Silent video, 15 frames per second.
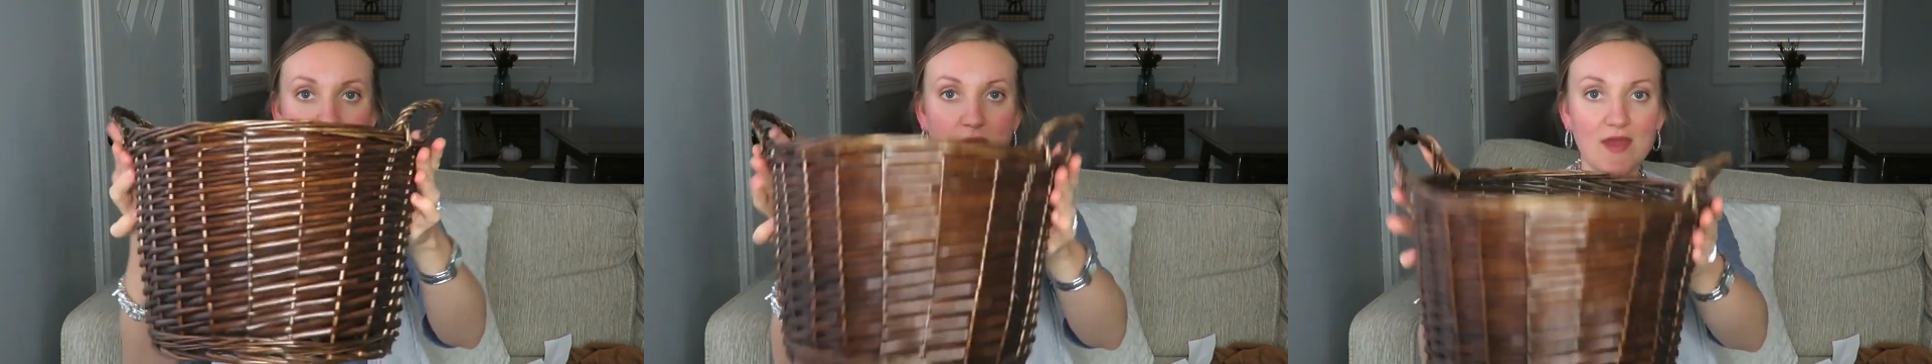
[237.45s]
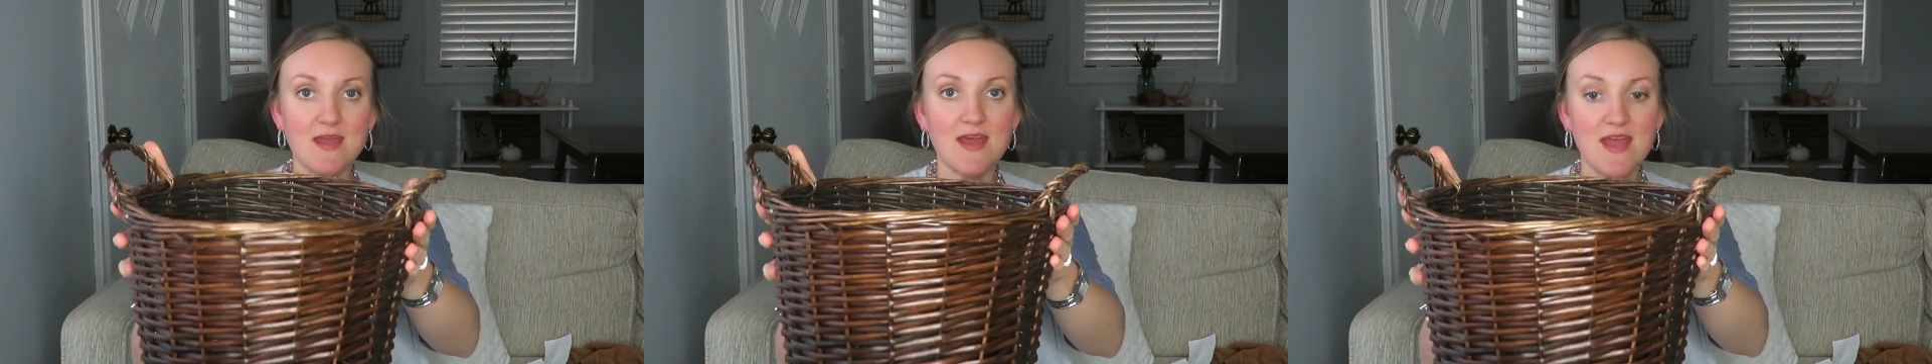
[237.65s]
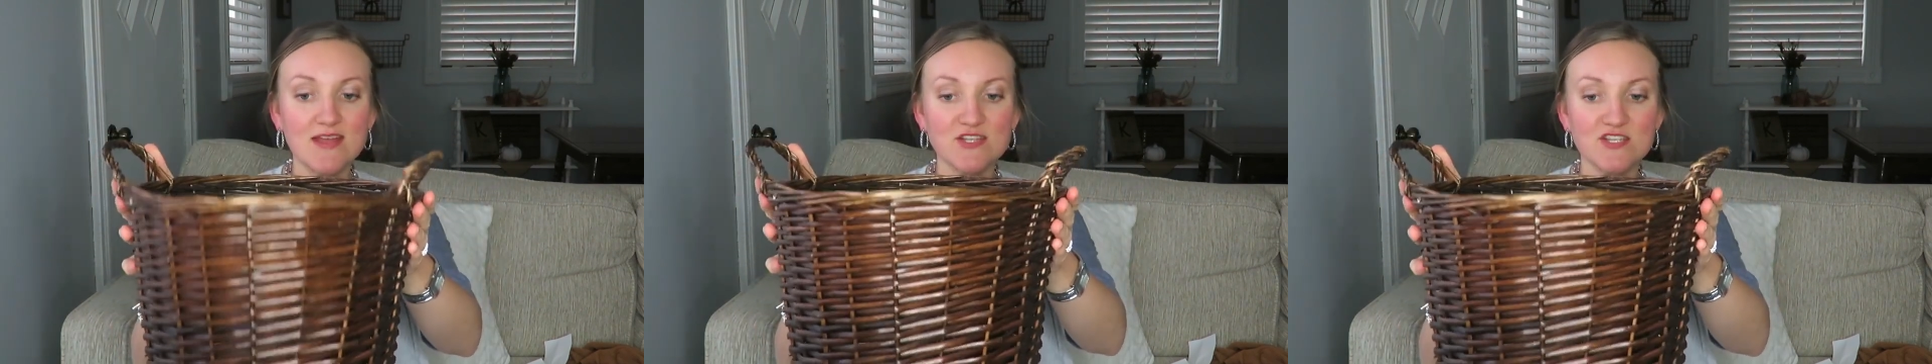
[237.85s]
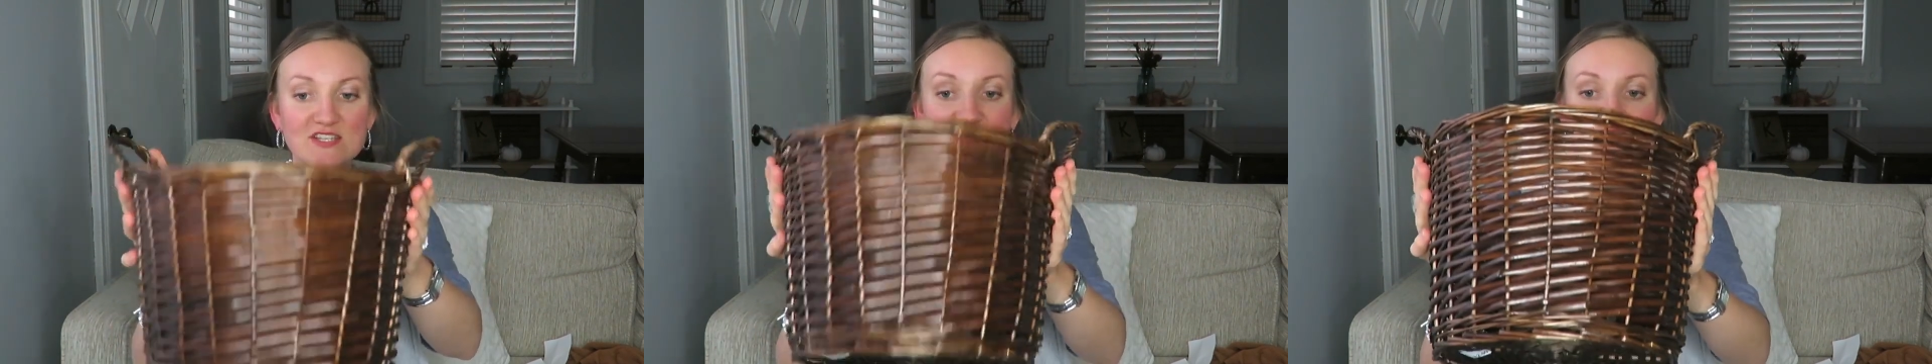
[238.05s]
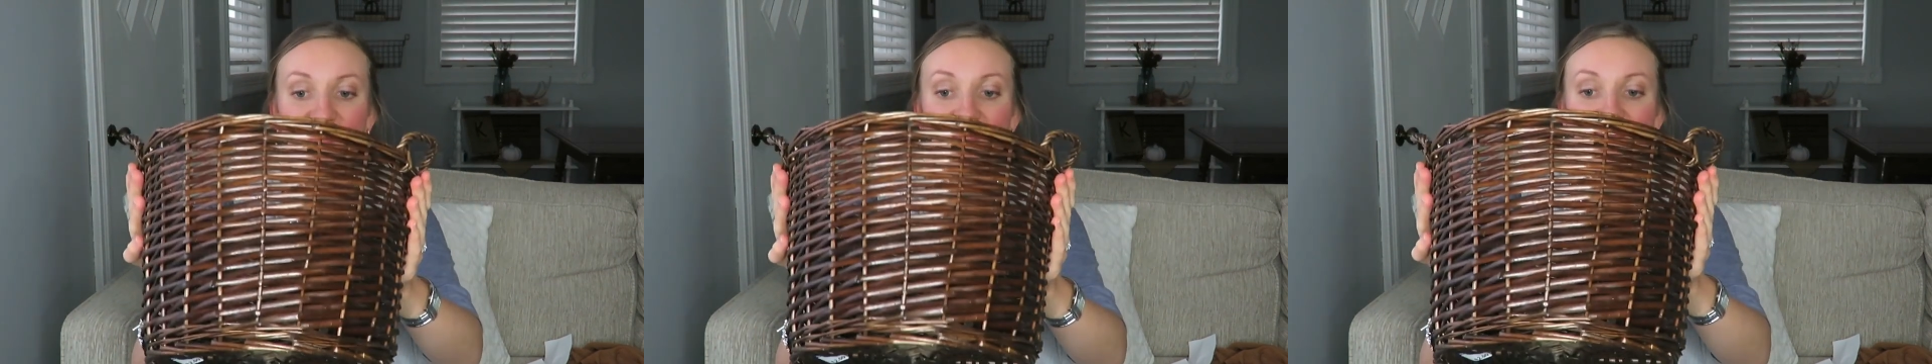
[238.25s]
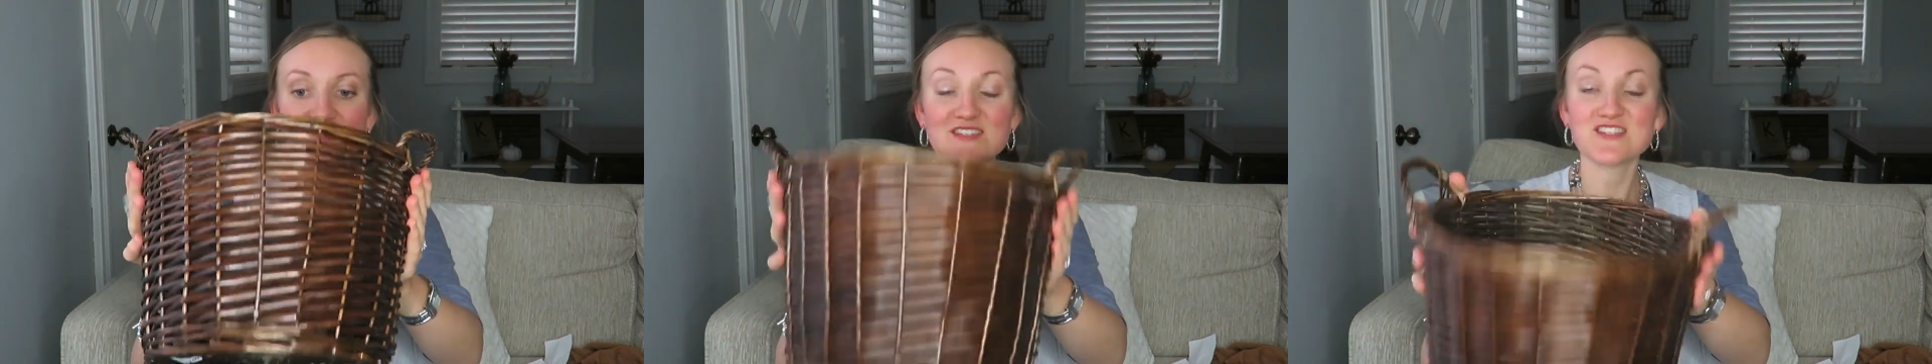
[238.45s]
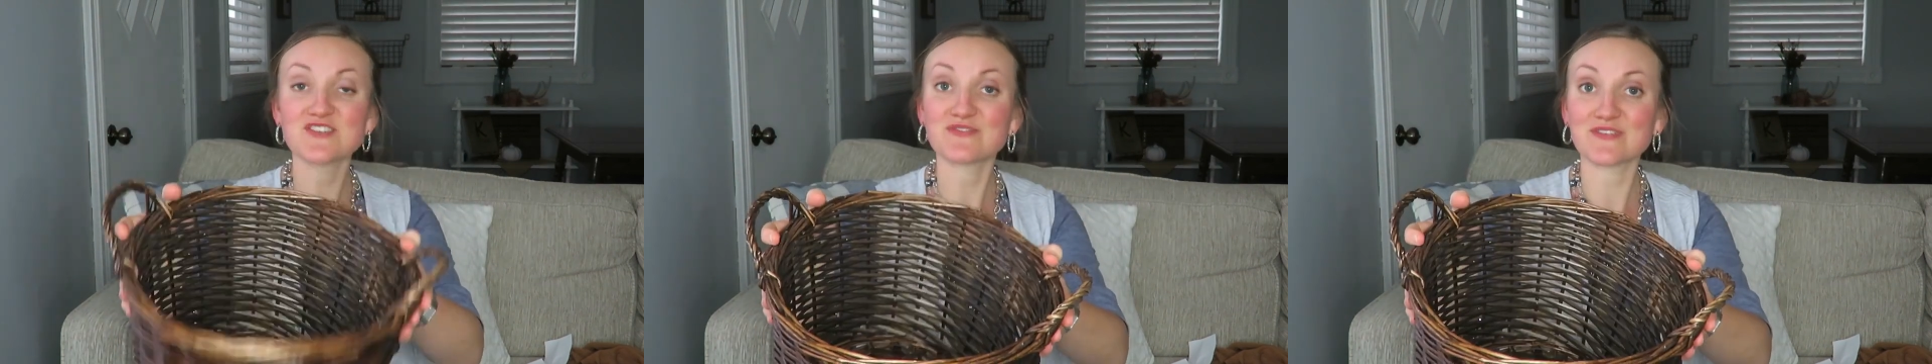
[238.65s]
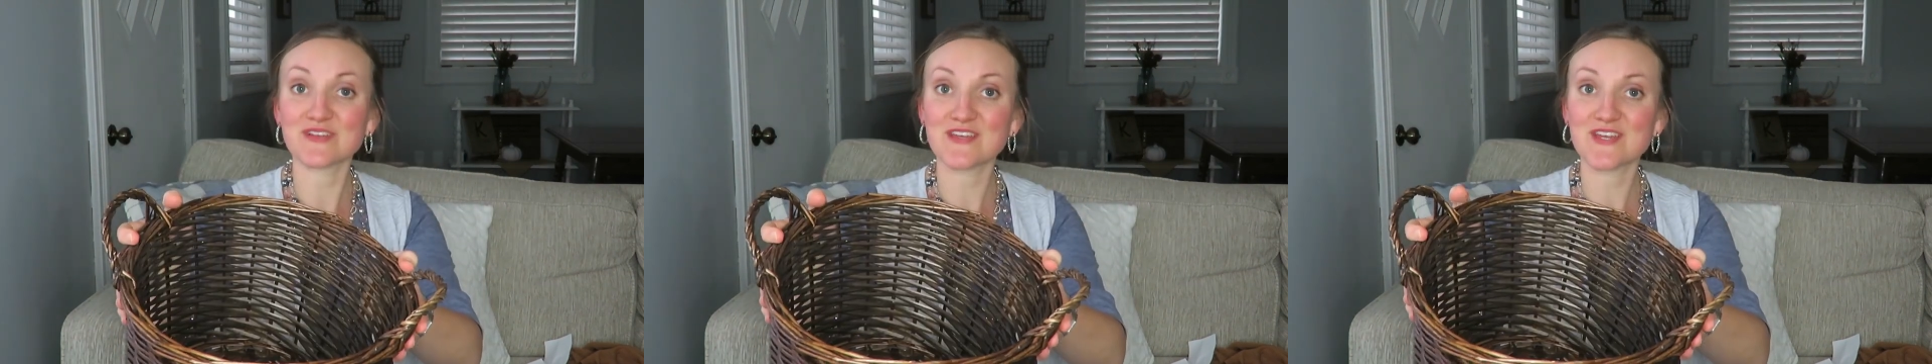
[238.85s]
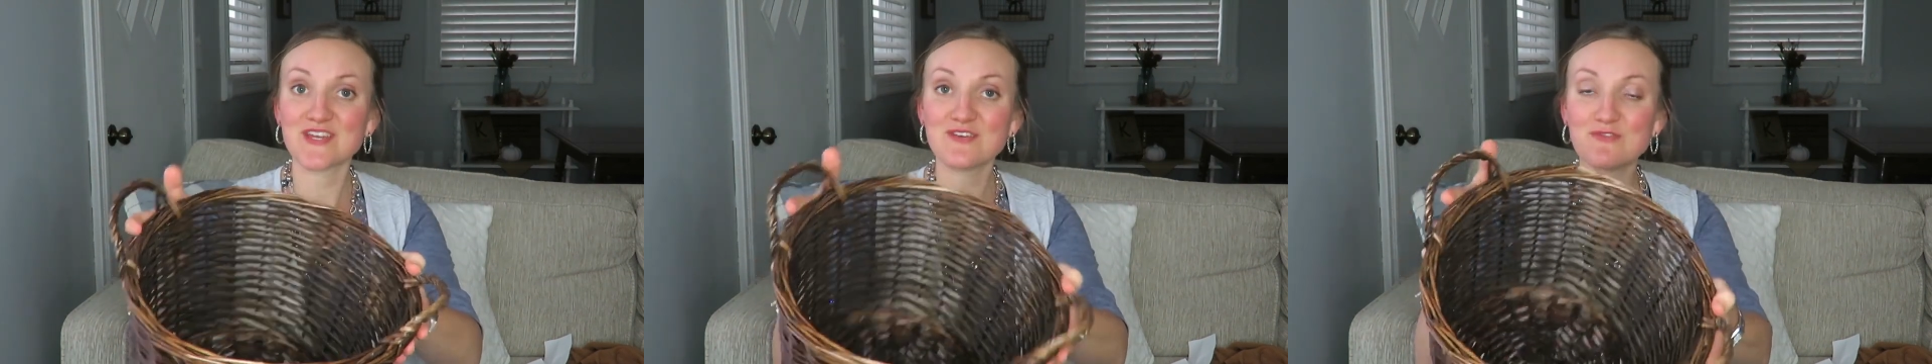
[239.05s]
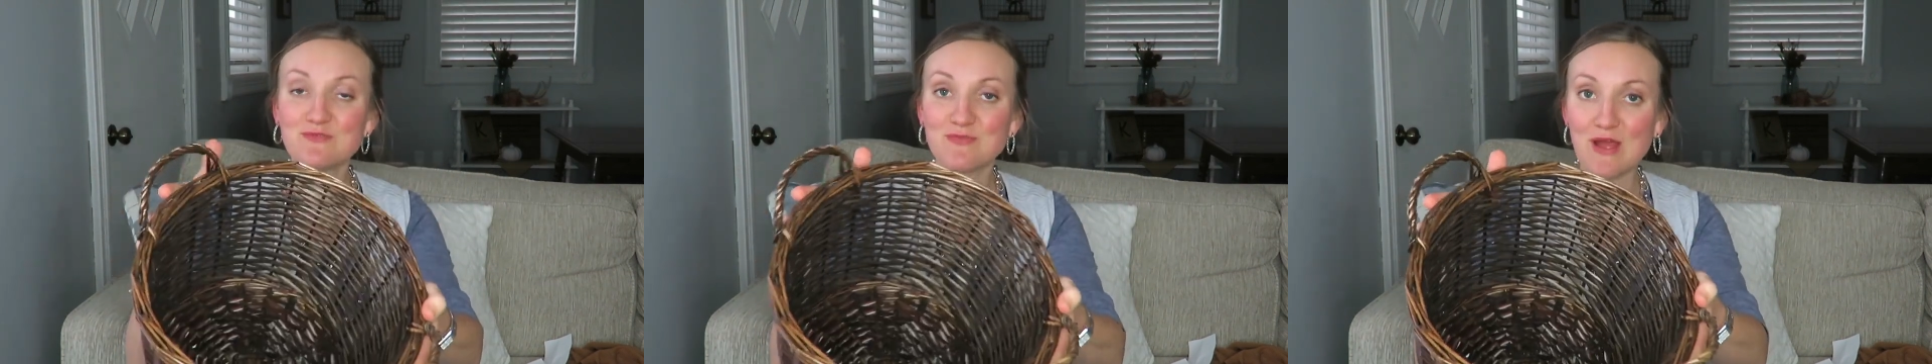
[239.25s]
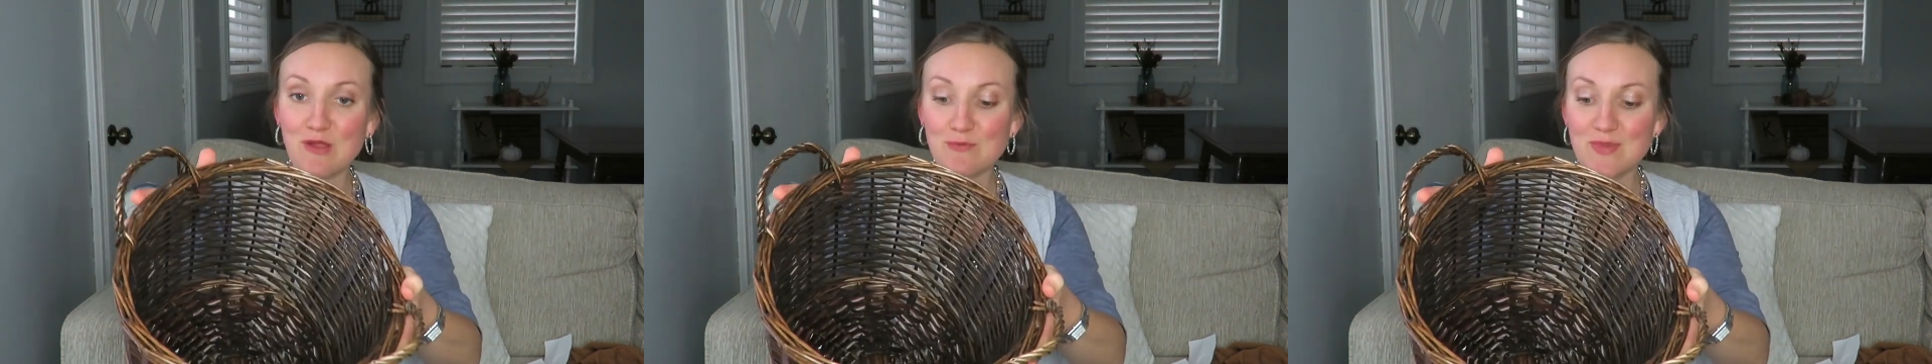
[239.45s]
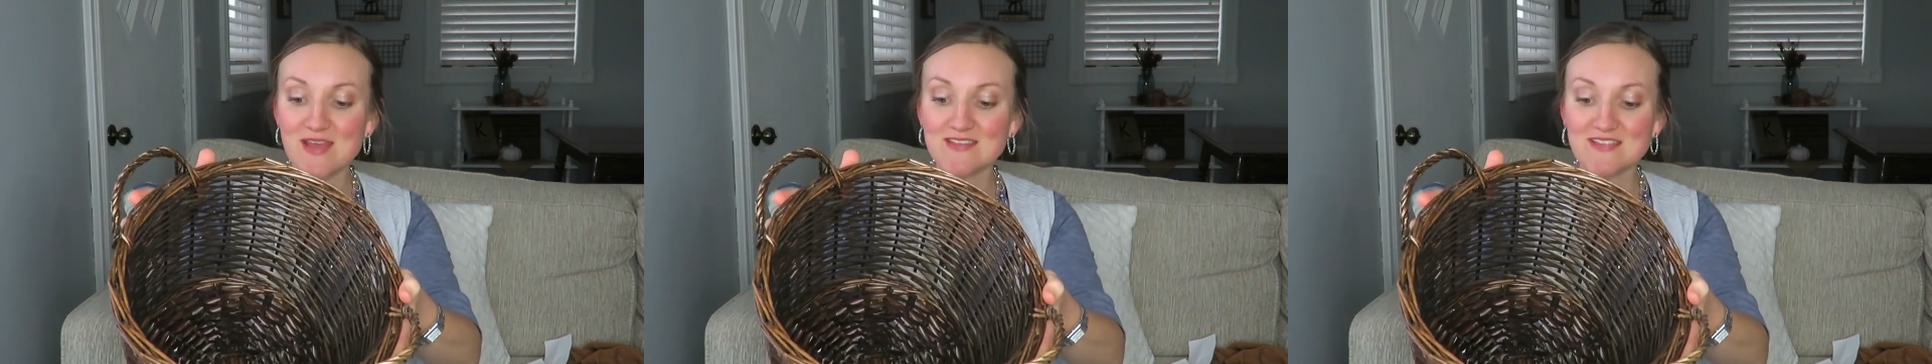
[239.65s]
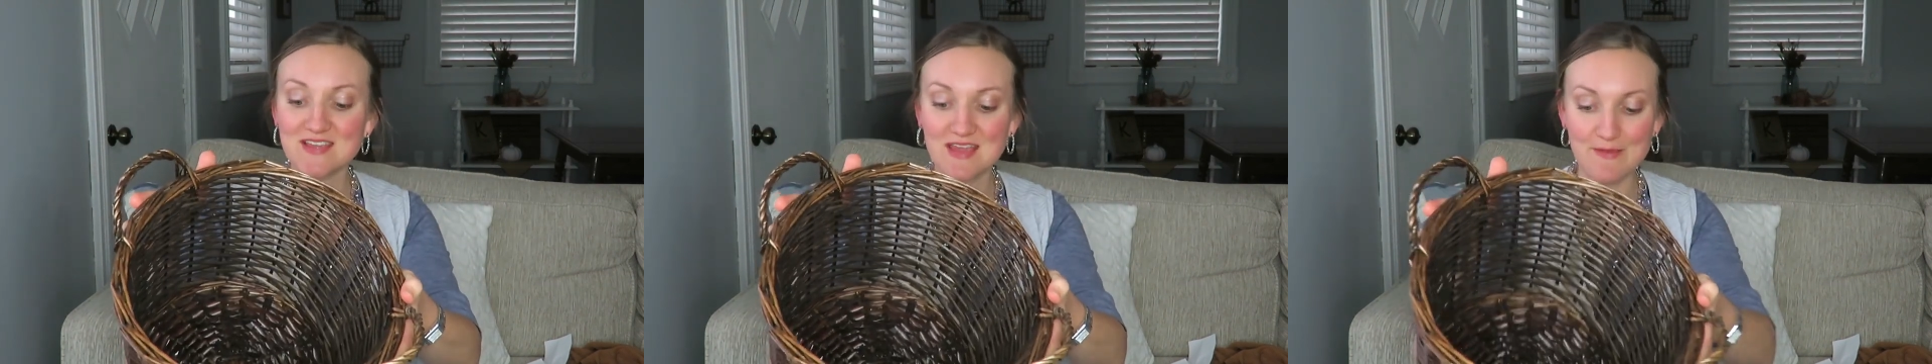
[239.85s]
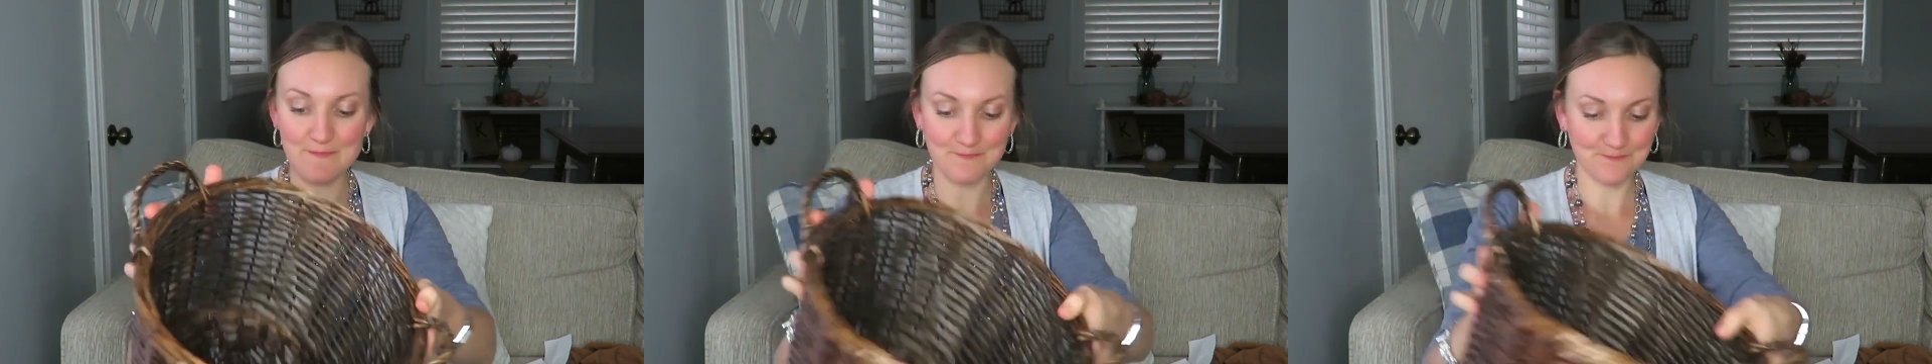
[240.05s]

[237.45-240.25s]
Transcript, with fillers: but I just think it's a really cute round basket.